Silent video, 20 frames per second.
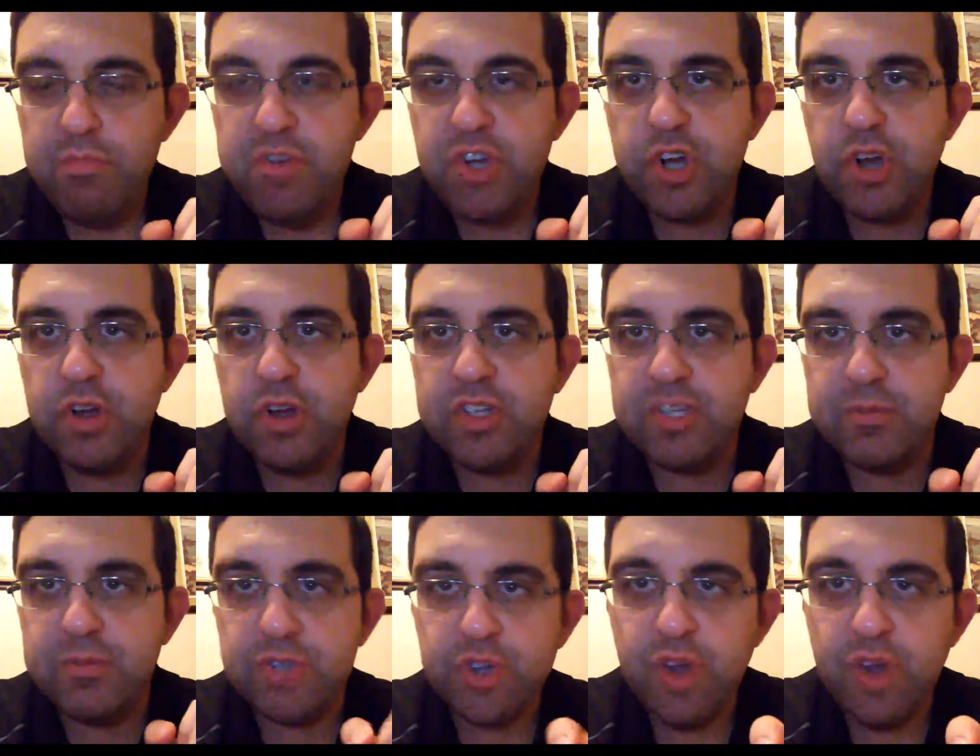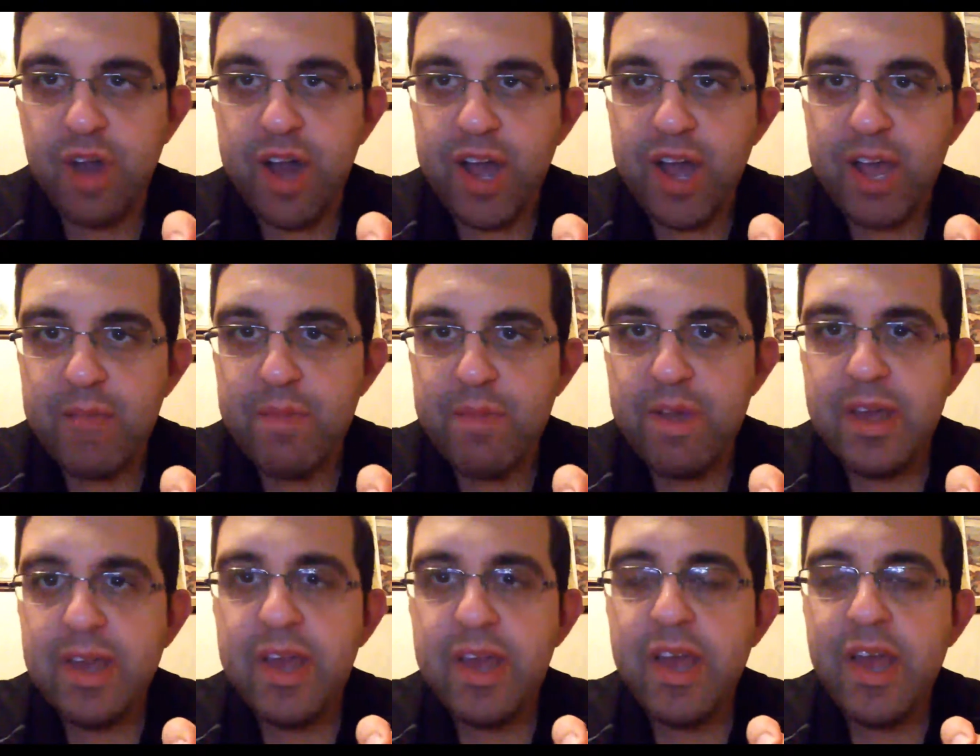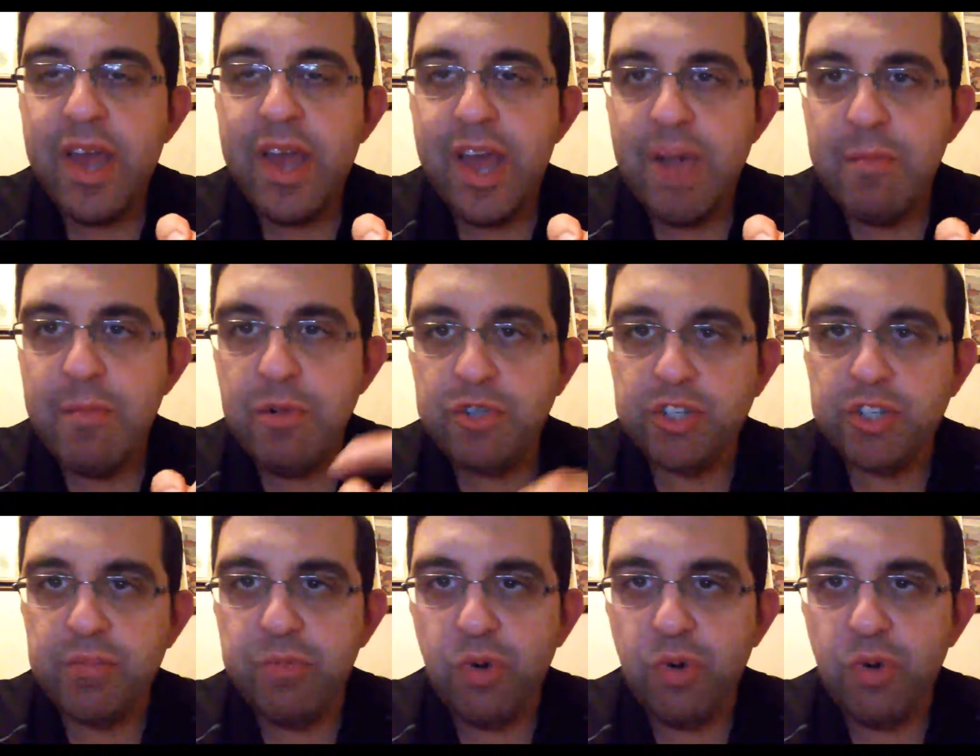be sure to subscribe, and most